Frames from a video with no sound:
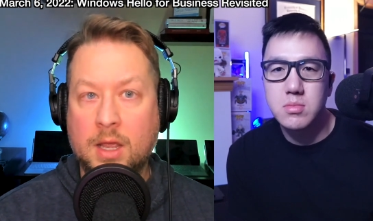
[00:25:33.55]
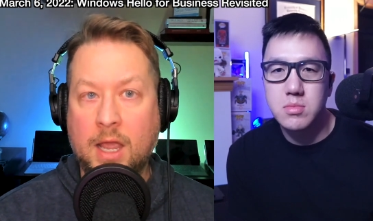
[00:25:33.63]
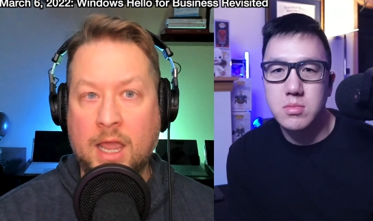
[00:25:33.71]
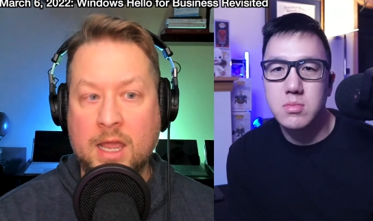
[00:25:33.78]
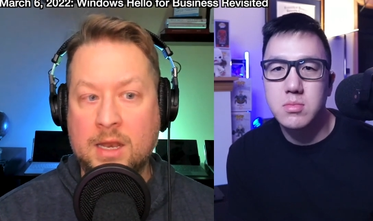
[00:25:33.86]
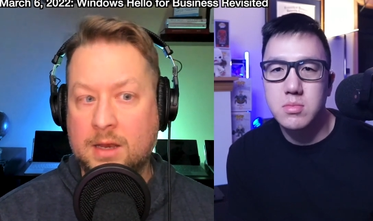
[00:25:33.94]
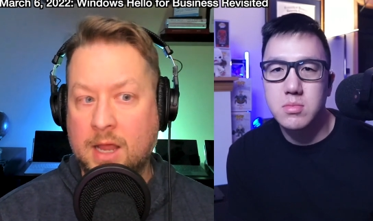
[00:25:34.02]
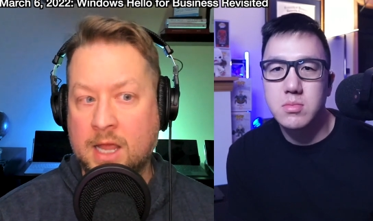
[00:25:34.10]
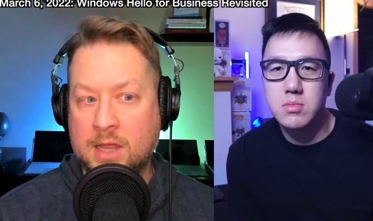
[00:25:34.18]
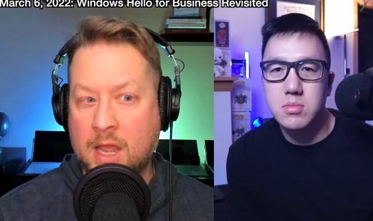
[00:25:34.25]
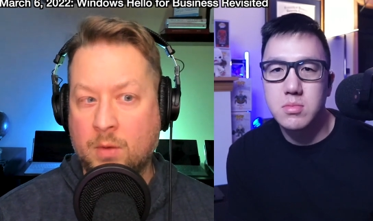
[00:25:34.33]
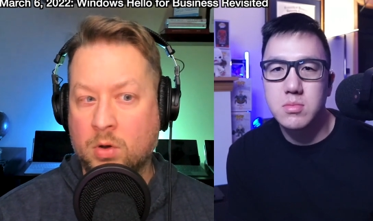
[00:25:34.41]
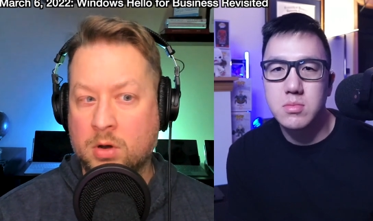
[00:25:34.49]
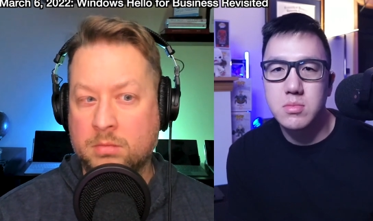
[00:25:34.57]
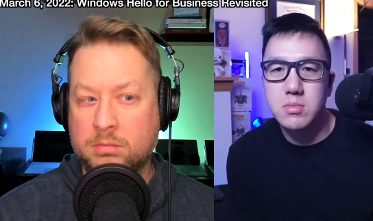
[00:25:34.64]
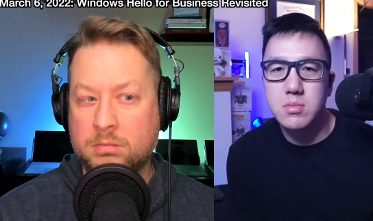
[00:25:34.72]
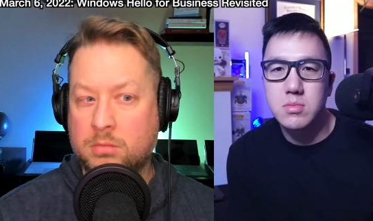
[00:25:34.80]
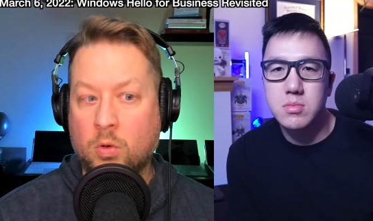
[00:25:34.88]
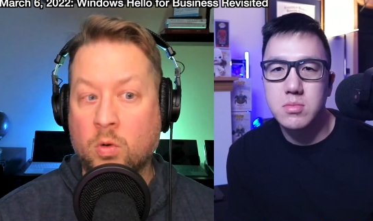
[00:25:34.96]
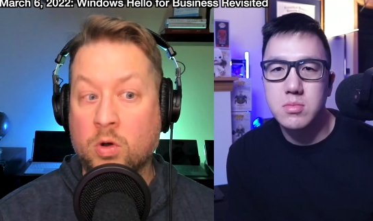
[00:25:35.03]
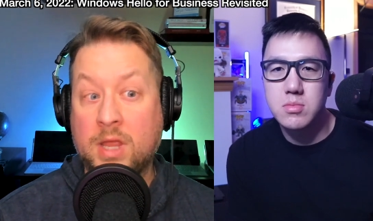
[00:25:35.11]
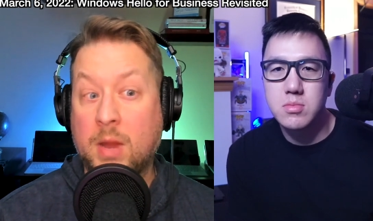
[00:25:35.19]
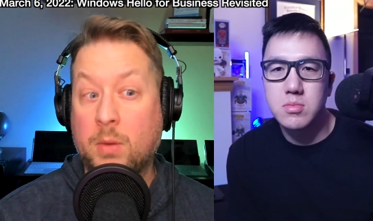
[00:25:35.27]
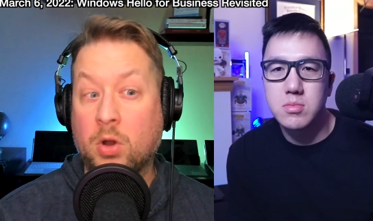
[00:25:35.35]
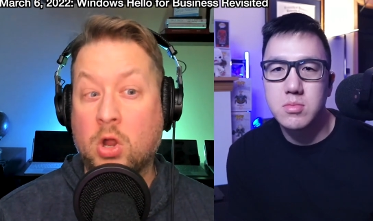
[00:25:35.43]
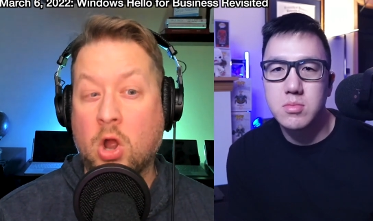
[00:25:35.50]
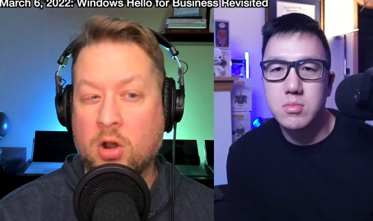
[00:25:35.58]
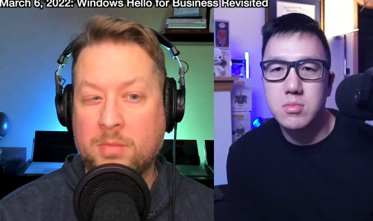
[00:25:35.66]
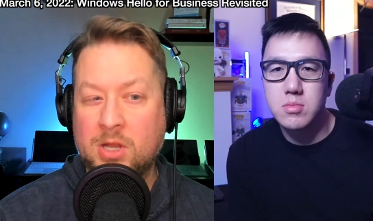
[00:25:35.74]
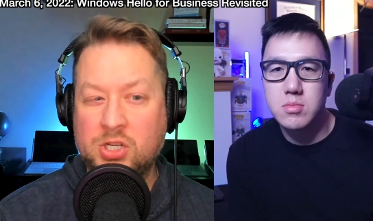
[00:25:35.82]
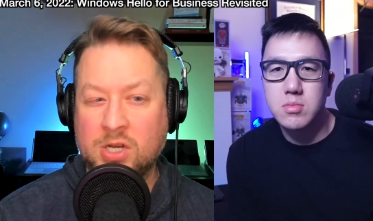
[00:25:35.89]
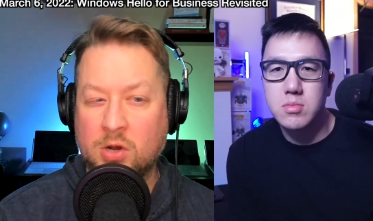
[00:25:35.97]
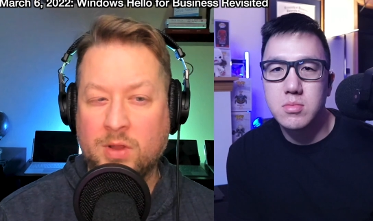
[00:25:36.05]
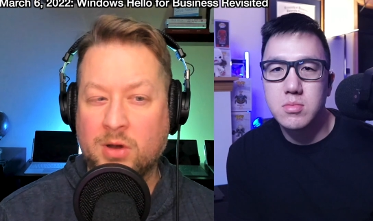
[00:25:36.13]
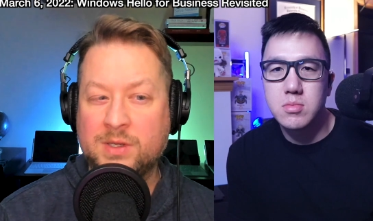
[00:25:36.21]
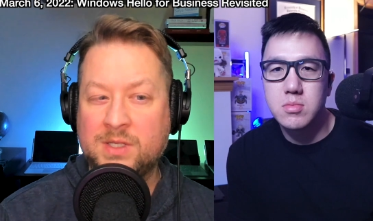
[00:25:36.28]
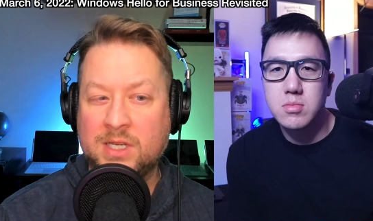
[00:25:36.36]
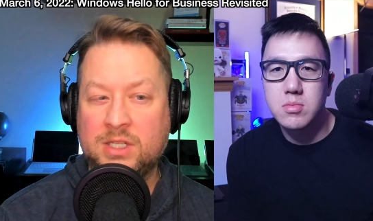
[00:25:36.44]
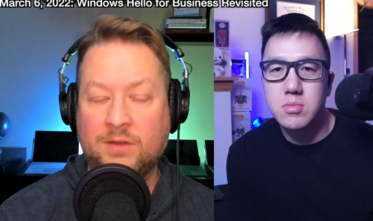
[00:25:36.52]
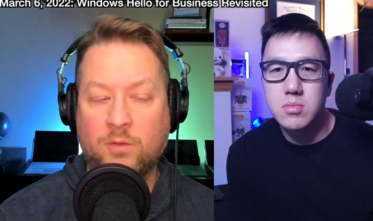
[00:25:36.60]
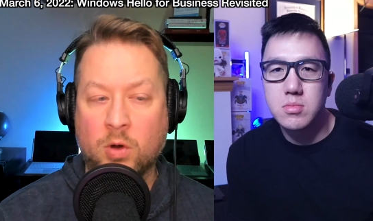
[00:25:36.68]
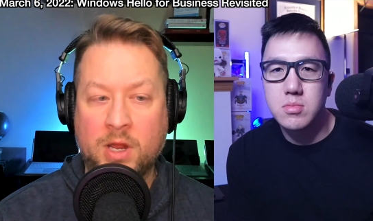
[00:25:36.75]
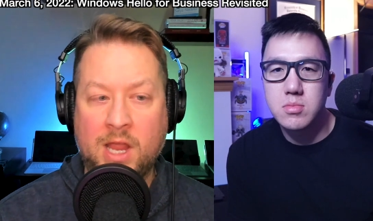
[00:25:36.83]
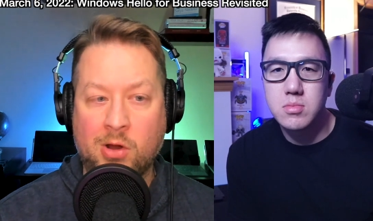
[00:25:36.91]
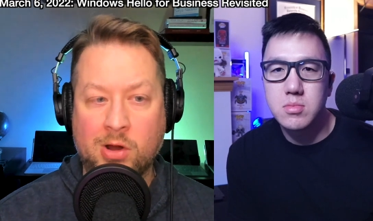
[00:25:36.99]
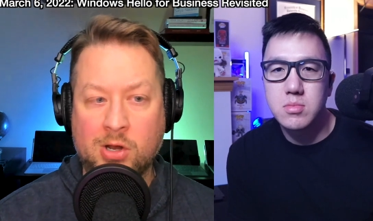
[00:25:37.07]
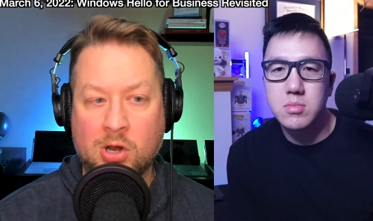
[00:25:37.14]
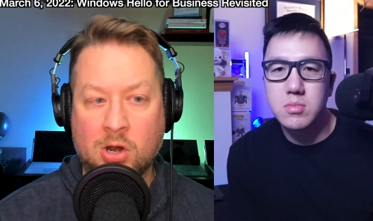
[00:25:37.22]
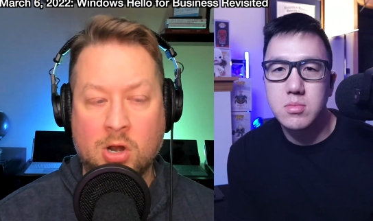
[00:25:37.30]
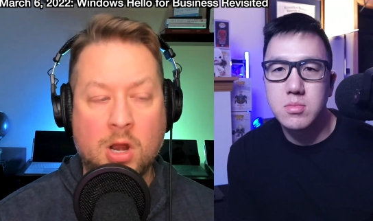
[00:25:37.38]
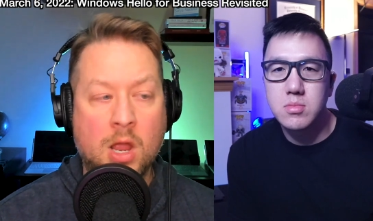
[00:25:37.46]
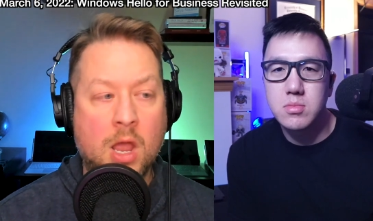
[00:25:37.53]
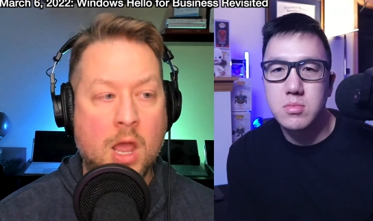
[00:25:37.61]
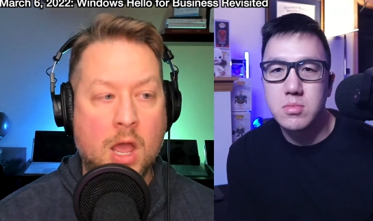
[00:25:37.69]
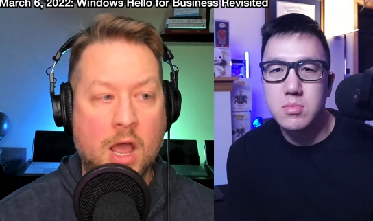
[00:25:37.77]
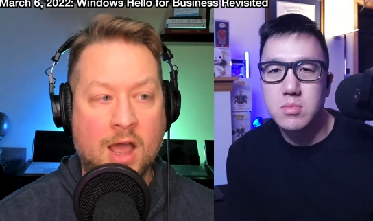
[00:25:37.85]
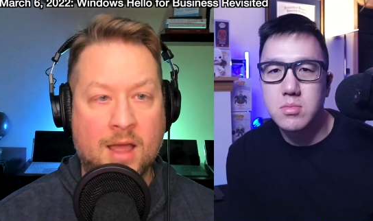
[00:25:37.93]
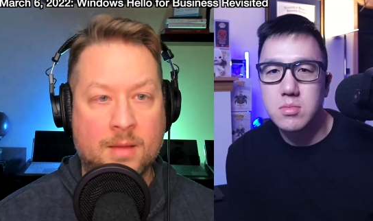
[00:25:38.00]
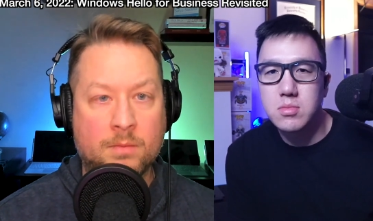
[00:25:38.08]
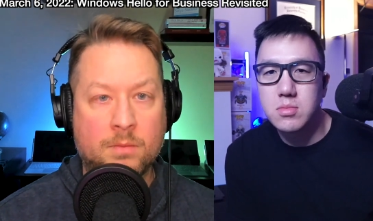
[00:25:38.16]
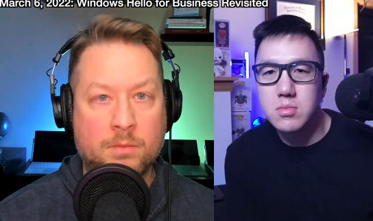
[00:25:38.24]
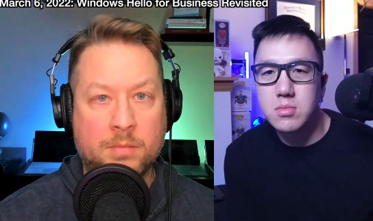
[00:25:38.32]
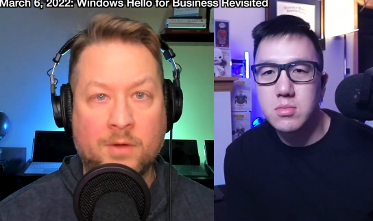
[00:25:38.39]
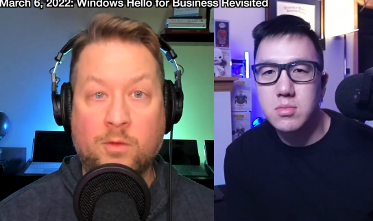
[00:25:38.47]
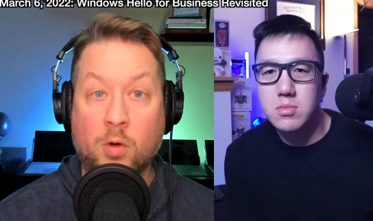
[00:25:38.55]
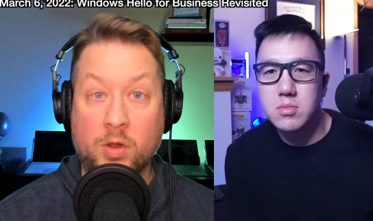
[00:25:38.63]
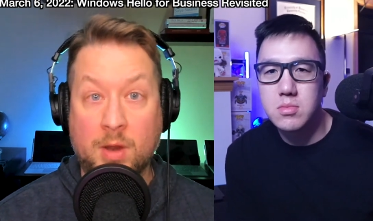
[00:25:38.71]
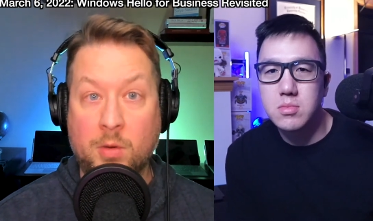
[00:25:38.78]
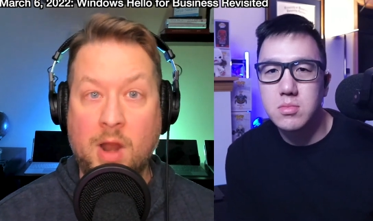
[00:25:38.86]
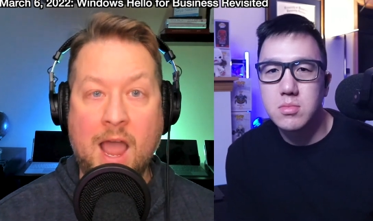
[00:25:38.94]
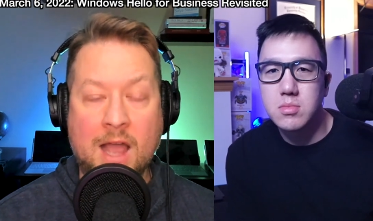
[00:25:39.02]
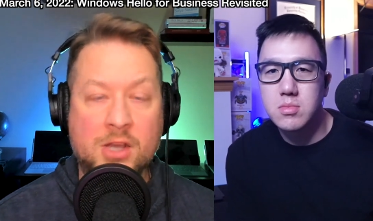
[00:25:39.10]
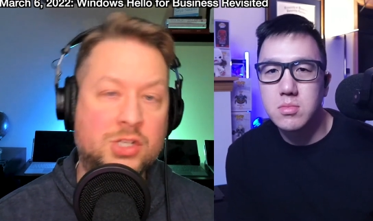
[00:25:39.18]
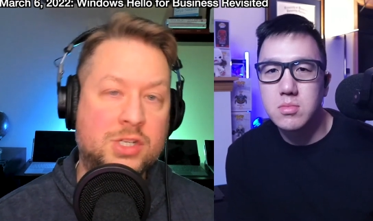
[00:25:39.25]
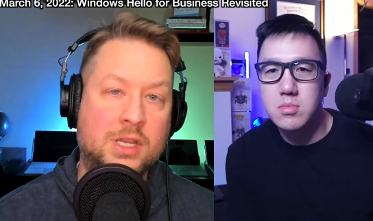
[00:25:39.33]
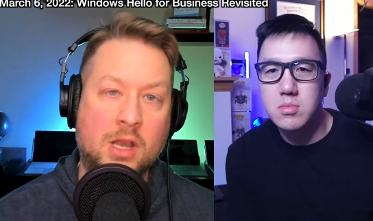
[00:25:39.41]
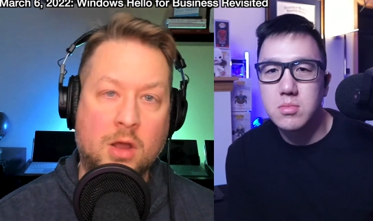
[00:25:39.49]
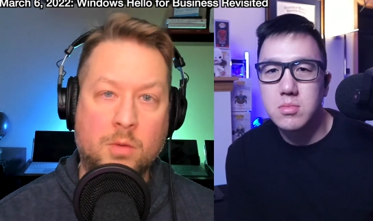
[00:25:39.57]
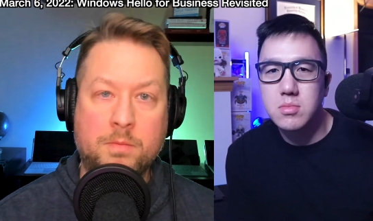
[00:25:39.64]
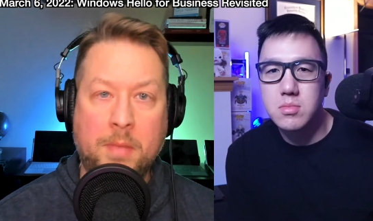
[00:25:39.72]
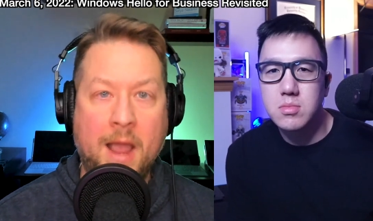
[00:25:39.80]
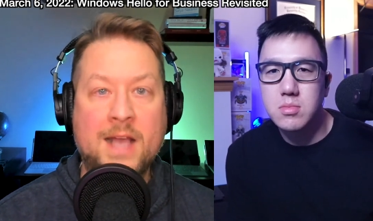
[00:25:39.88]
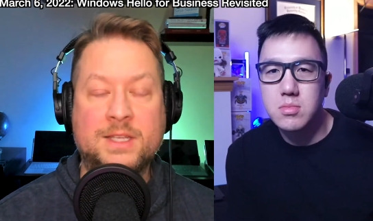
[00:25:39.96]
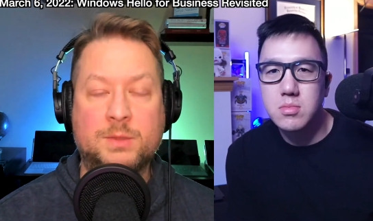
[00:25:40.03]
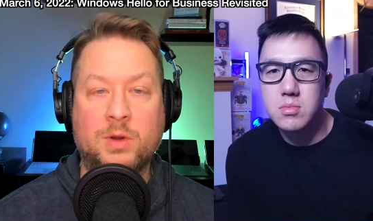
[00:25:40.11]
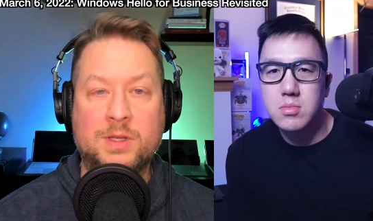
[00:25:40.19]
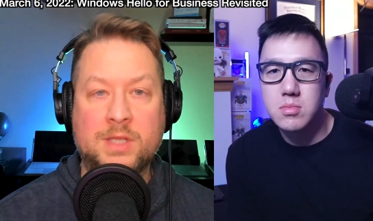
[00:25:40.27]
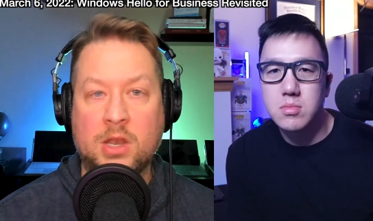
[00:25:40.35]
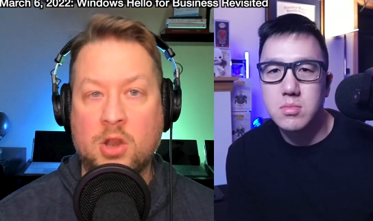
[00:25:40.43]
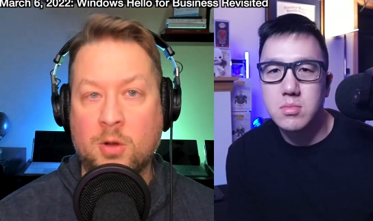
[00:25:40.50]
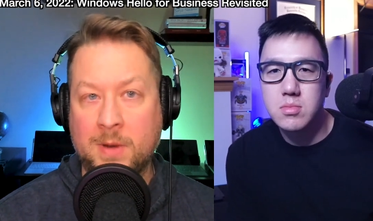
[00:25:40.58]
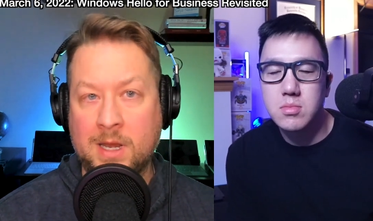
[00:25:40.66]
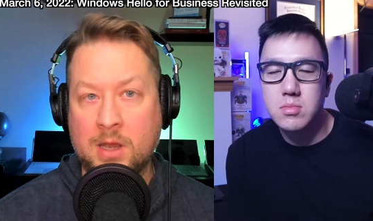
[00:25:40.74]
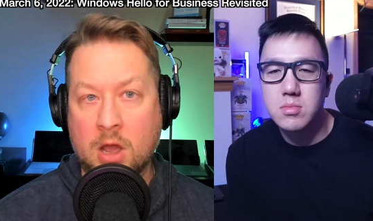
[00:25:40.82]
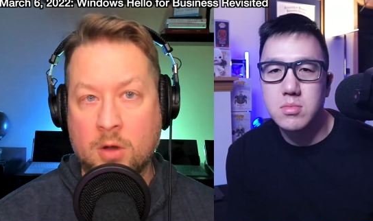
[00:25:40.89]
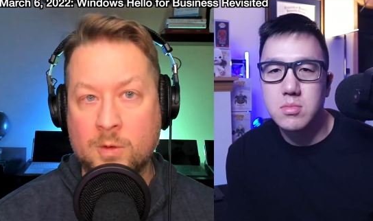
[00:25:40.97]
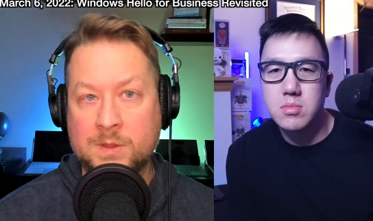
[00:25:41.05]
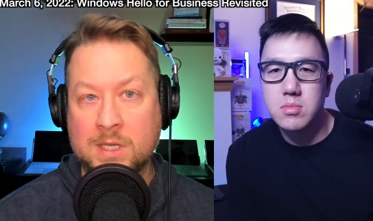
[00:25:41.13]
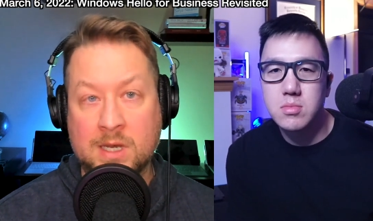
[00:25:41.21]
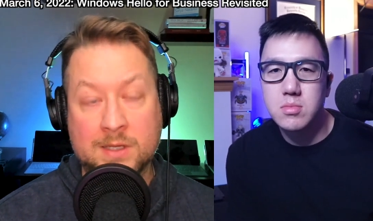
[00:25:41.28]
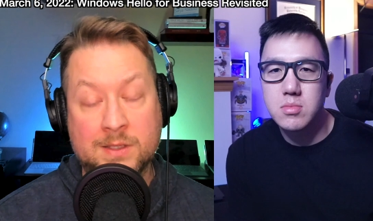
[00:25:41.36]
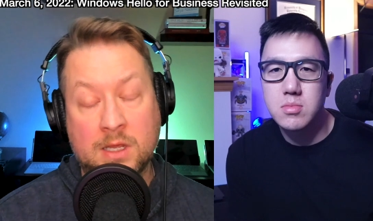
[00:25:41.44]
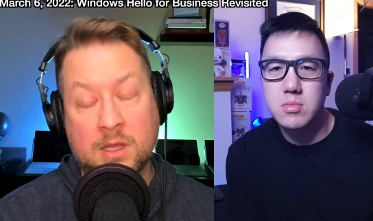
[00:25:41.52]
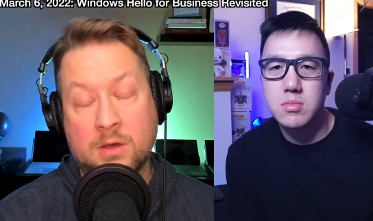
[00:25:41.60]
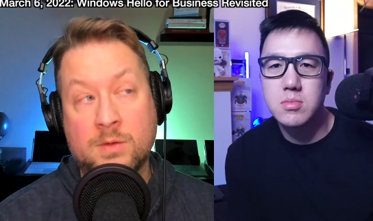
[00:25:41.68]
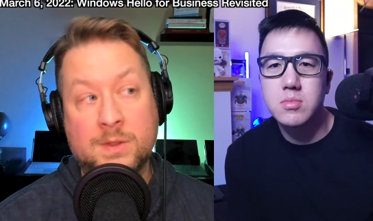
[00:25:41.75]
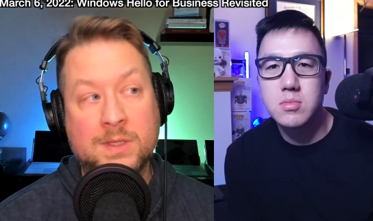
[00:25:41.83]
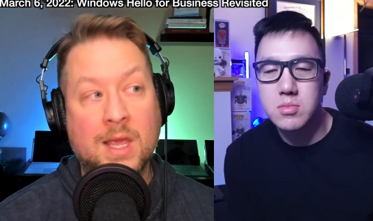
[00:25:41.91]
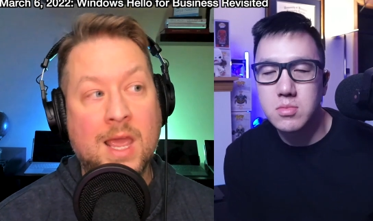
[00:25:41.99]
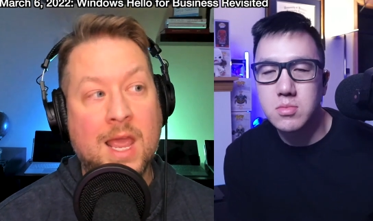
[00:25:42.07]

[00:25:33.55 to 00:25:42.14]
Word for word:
Speaker 1: And, and they were, or they were garbage, you know, they're 64 character um, before they were hashed, you know, passwords that nobody knows and doesn't use.